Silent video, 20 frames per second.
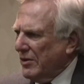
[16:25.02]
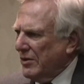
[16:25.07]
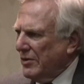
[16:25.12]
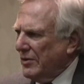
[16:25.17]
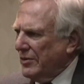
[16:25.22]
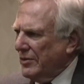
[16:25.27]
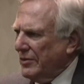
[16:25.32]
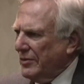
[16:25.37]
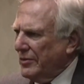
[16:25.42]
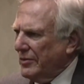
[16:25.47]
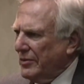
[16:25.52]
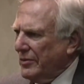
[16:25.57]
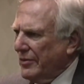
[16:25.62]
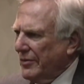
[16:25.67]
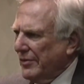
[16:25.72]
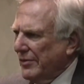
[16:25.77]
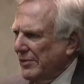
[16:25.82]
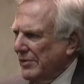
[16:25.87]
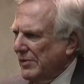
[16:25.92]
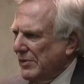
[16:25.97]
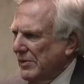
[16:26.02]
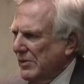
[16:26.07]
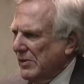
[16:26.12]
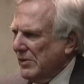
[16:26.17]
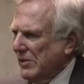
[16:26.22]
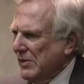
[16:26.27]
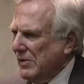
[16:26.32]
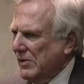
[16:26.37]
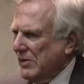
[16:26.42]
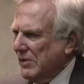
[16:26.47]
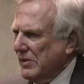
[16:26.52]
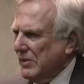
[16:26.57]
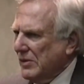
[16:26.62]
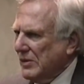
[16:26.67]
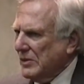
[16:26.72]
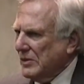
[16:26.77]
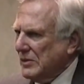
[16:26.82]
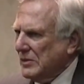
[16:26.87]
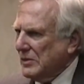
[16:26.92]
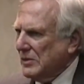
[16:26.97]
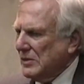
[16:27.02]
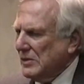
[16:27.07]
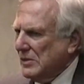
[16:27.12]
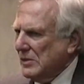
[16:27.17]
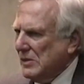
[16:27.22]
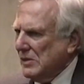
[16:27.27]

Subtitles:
No one is speaking in this clip.